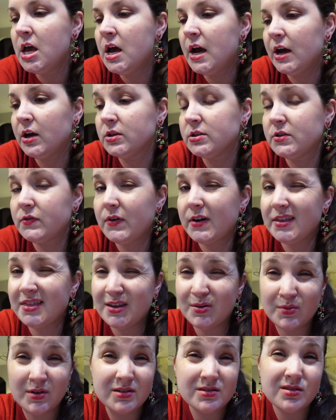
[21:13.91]
I also find
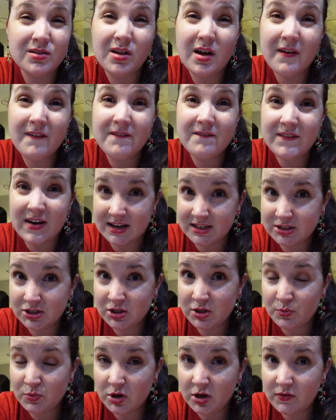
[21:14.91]
thumbnails are a lot
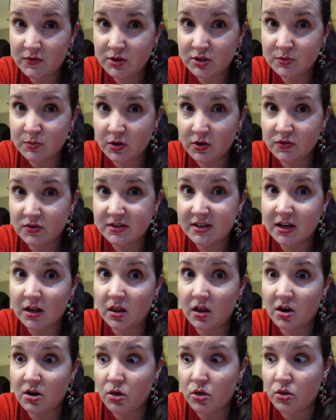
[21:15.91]
faster than previews. Previews take a
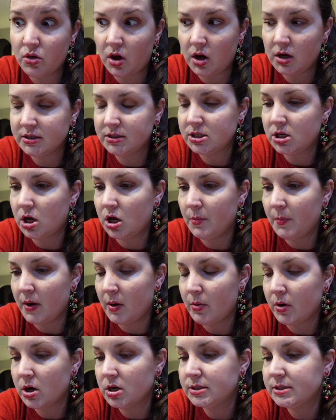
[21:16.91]
lot of thought on my
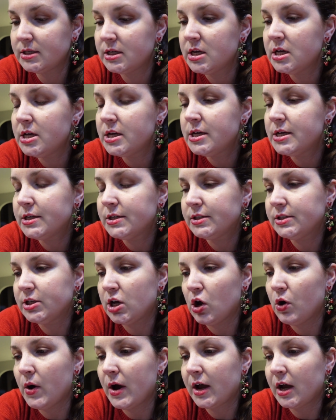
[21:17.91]
part.
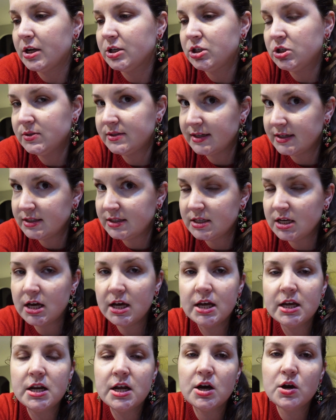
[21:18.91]
So I got 2 sets
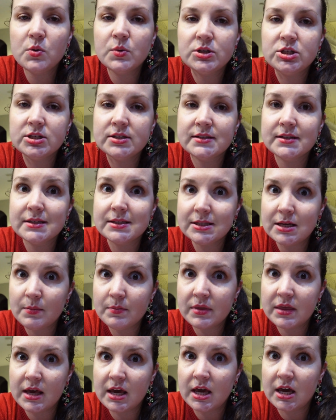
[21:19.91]
done, which is
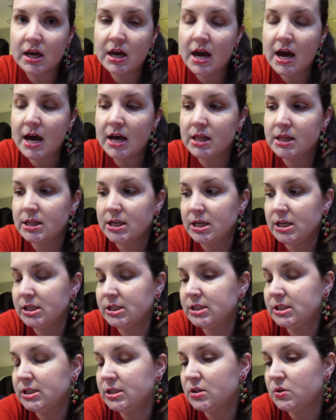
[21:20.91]
something at
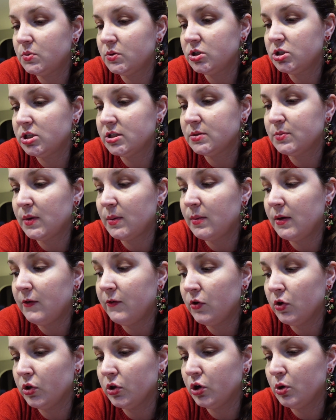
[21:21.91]
least, which does make me
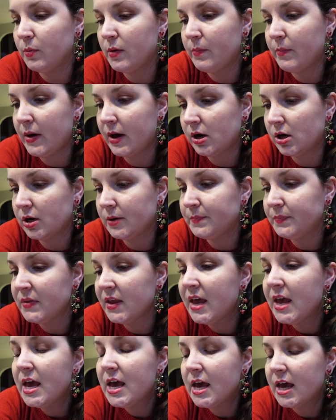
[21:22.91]
feel a little bit better.
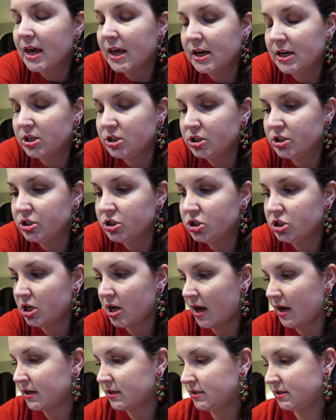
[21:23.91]
And I just
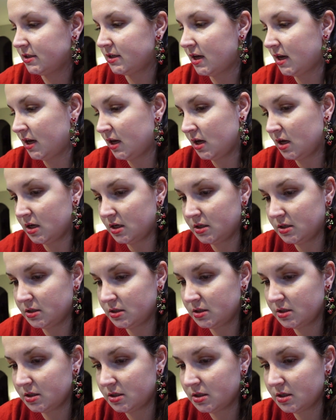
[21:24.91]
checked,
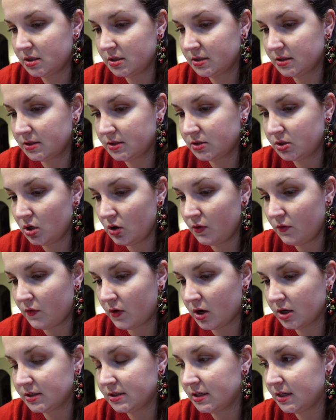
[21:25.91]
and so
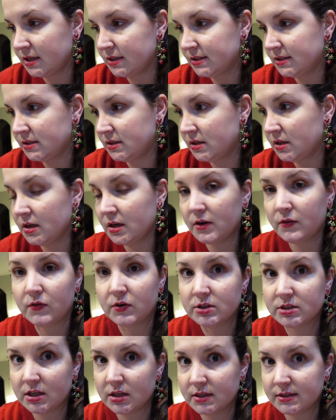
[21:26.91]
far, today's the
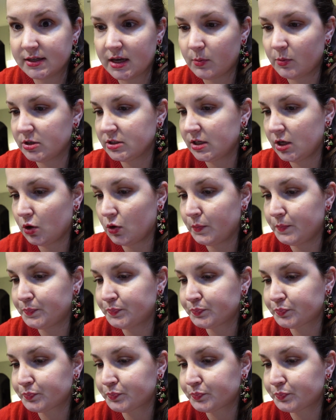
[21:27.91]
first day of the cyber sale.